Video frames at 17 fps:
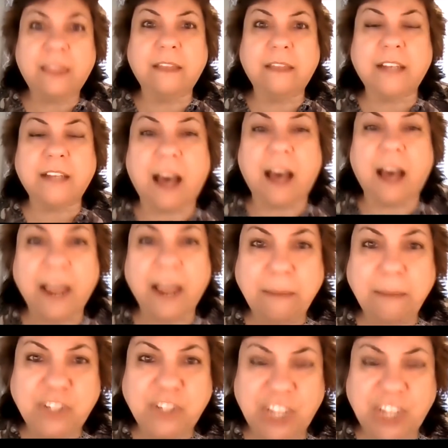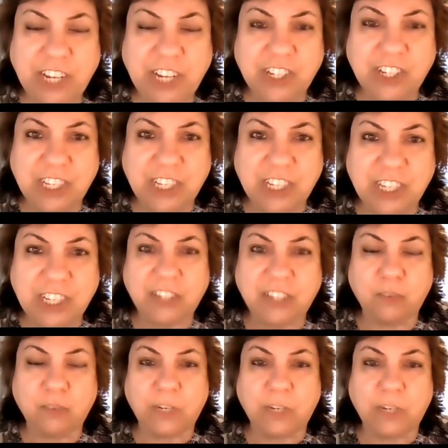Time changes things in
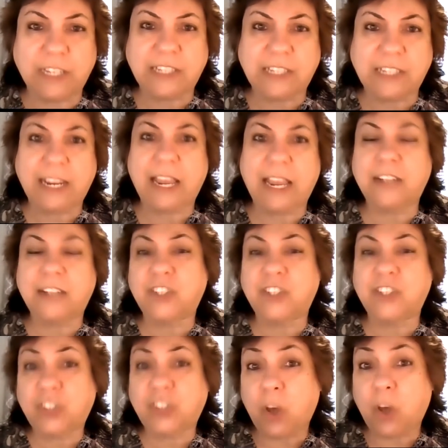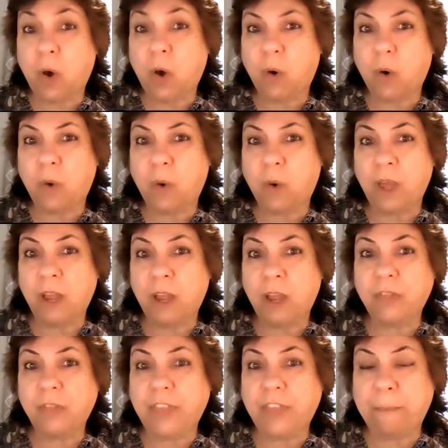real estate, and so
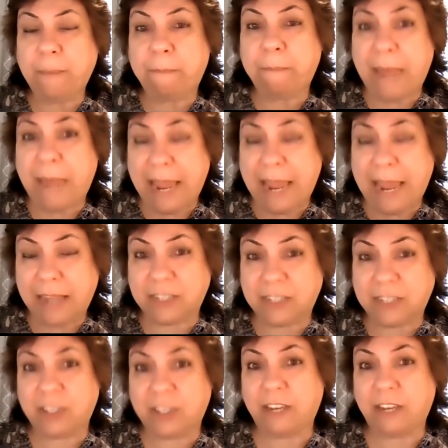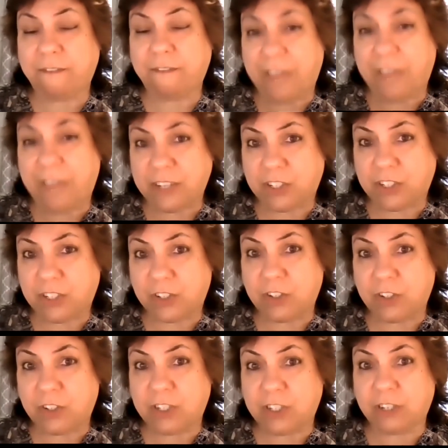the banks, the
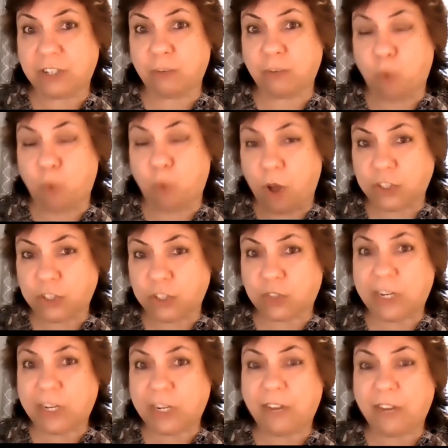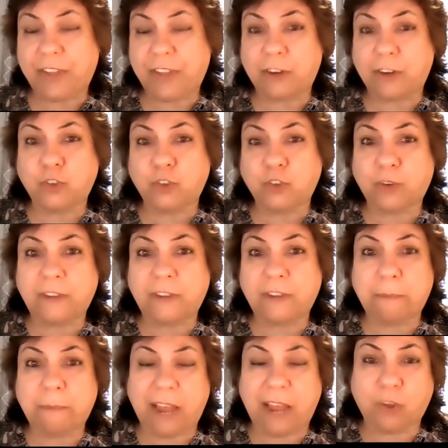investors, Wall Street, they are driven
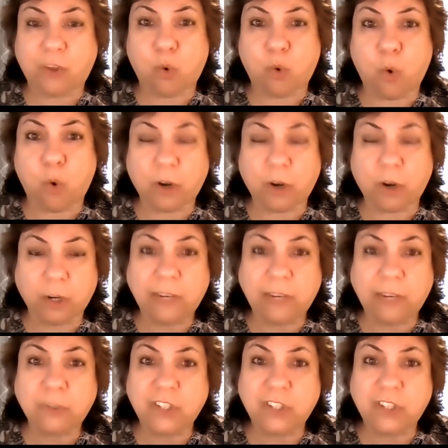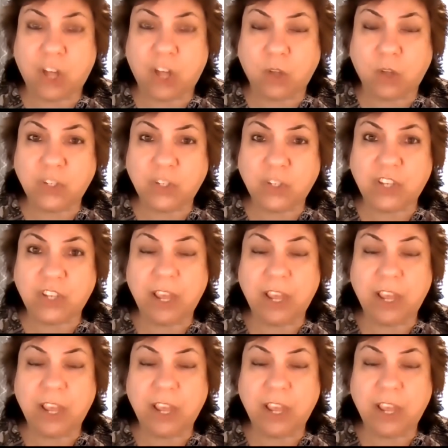by the quarterly results